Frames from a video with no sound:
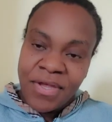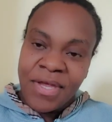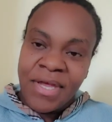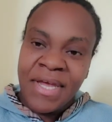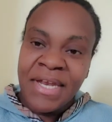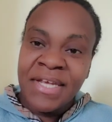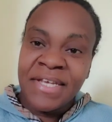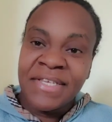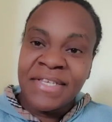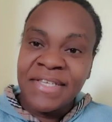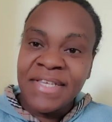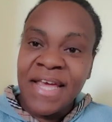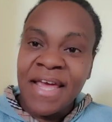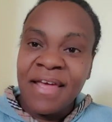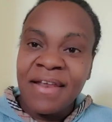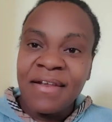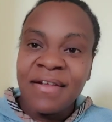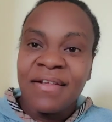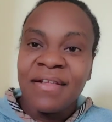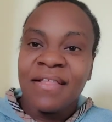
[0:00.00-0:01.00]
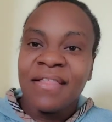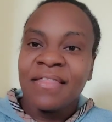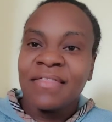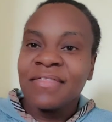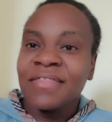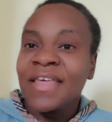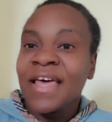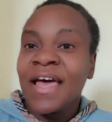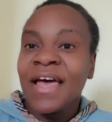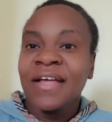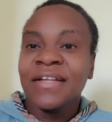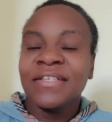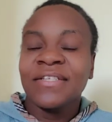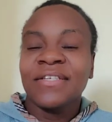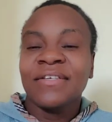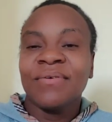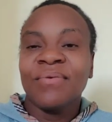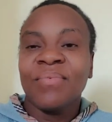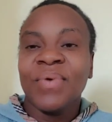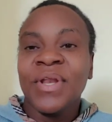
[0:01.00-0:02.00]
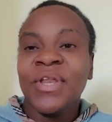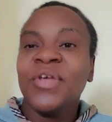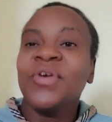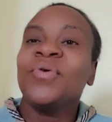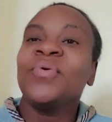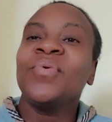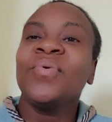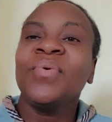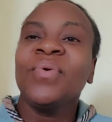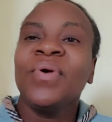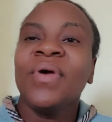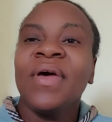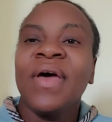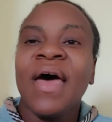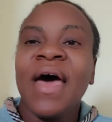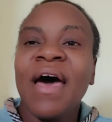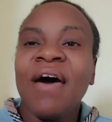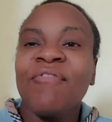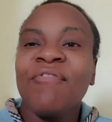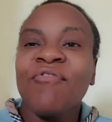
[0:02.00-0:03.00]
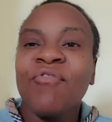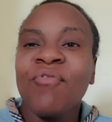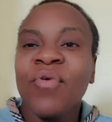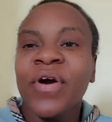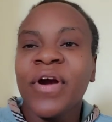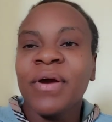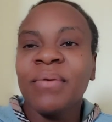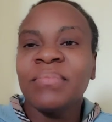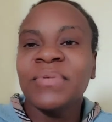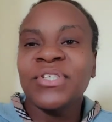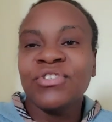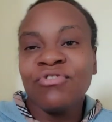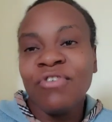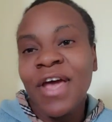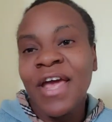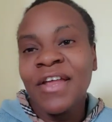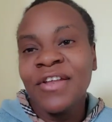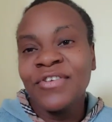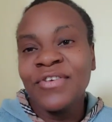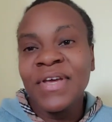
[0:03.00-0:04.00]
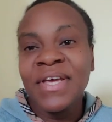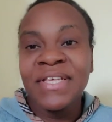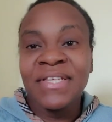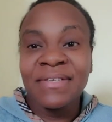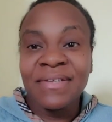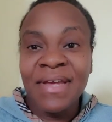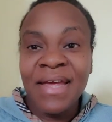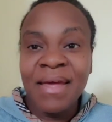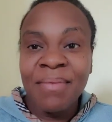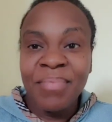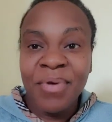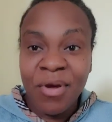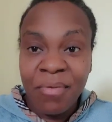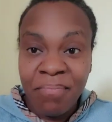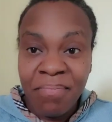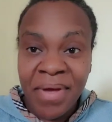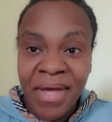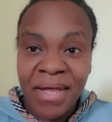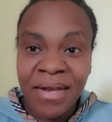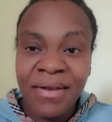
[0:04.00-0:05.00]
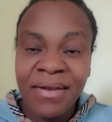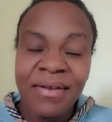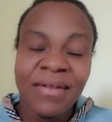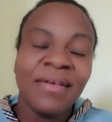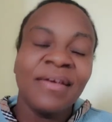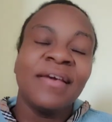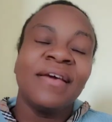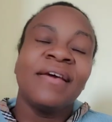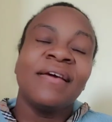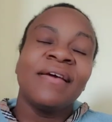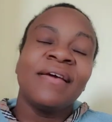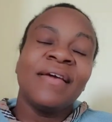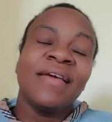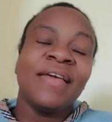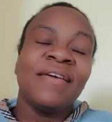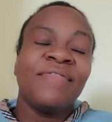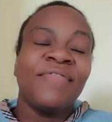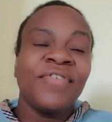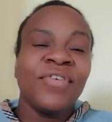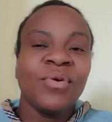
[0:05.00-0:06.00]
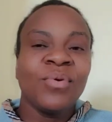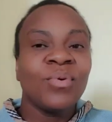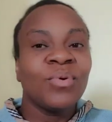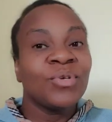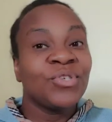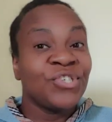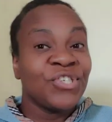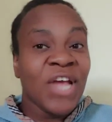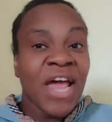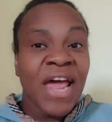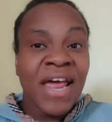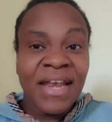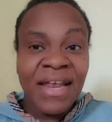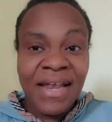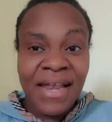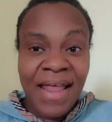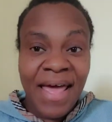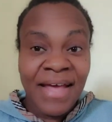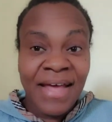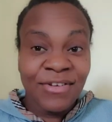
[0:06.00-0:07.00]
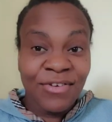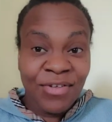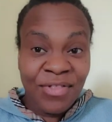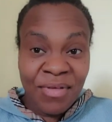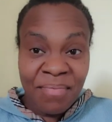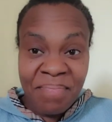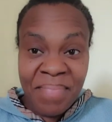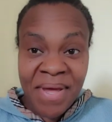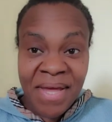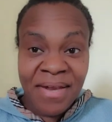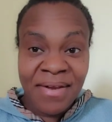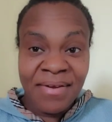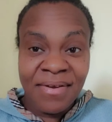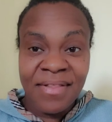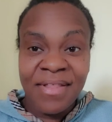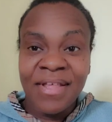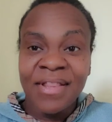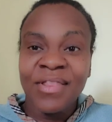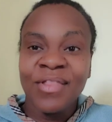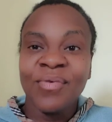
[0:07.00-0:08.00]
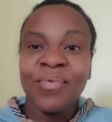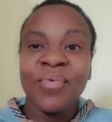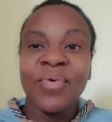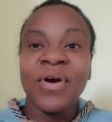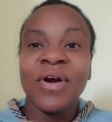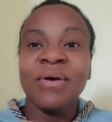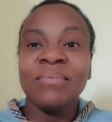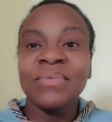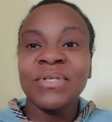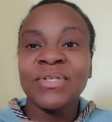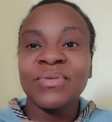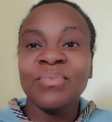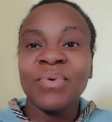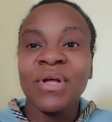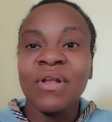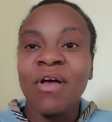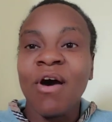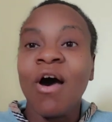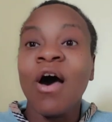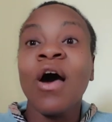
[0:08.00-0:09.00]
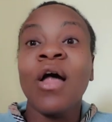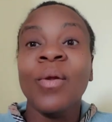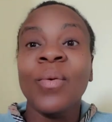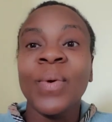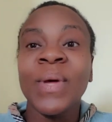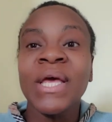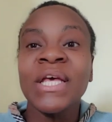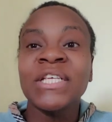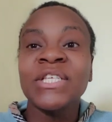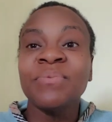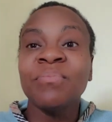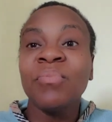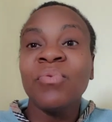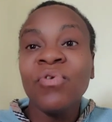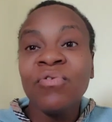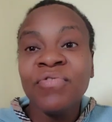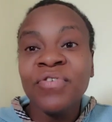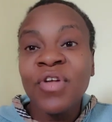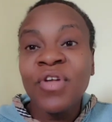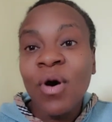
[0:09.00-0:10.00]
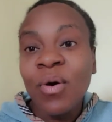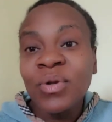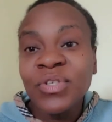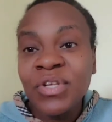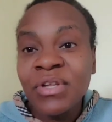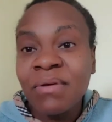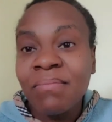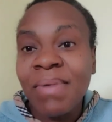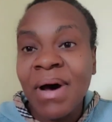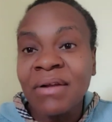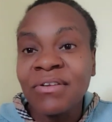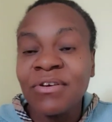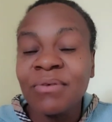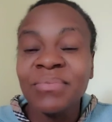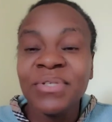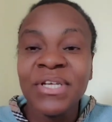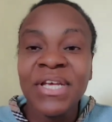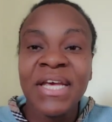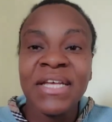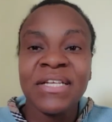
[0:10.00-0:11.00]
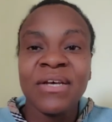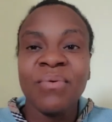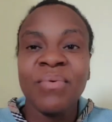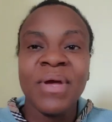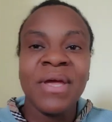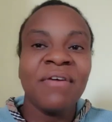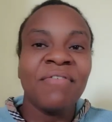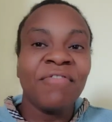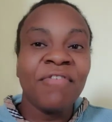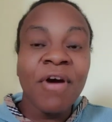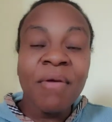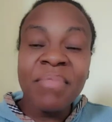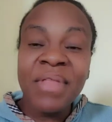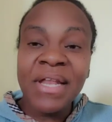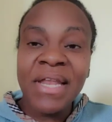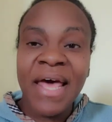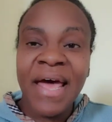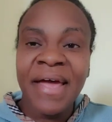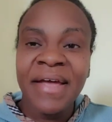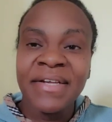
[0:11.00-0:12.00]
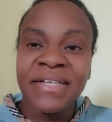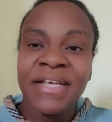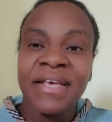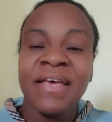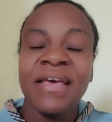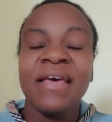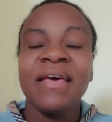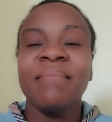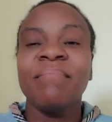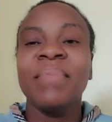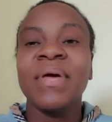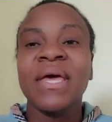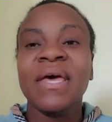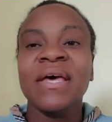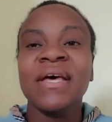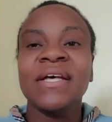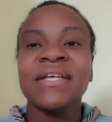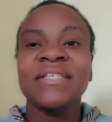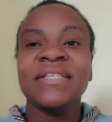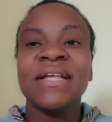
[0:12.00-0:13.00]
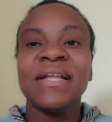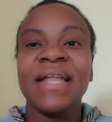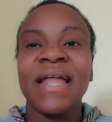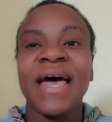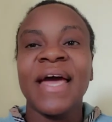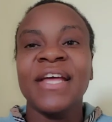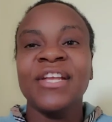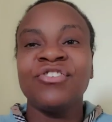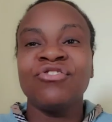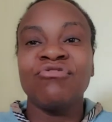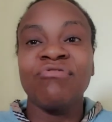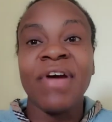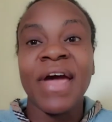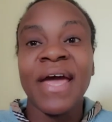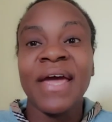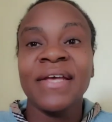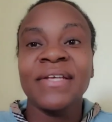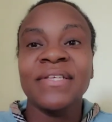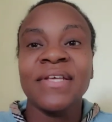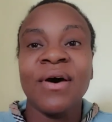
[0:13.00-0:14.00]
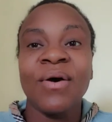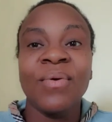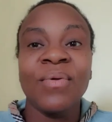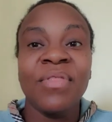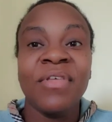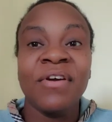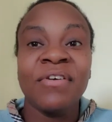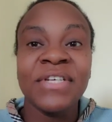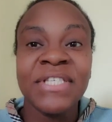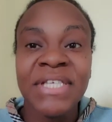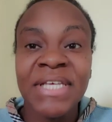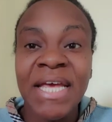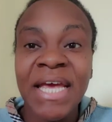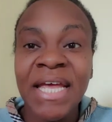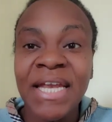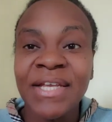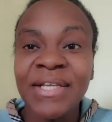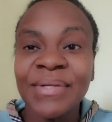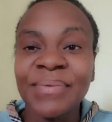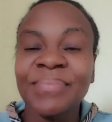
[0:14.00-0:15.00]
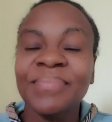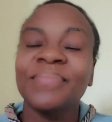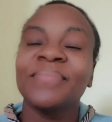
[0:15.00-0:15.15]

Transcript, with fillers: It is said that when you have worms trying to escape your bin, if you shine a light on the bin, then the worms will always move down to the bottom to get away from the light because the light dries out their skin.